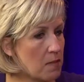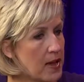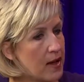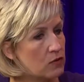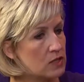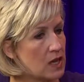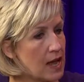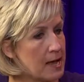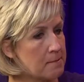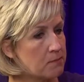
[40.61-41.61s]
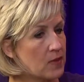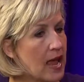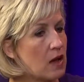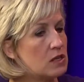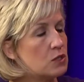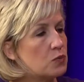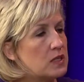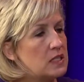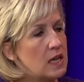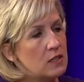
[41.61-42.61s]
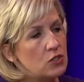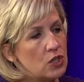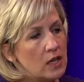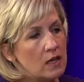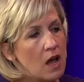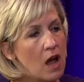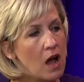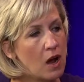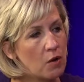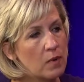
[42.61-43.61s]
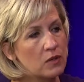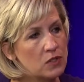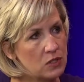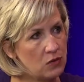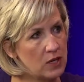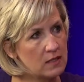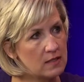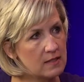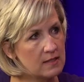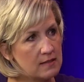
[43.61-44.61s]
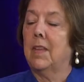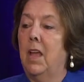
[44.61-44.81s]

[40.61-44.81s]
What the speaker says: about how does retention harm our students?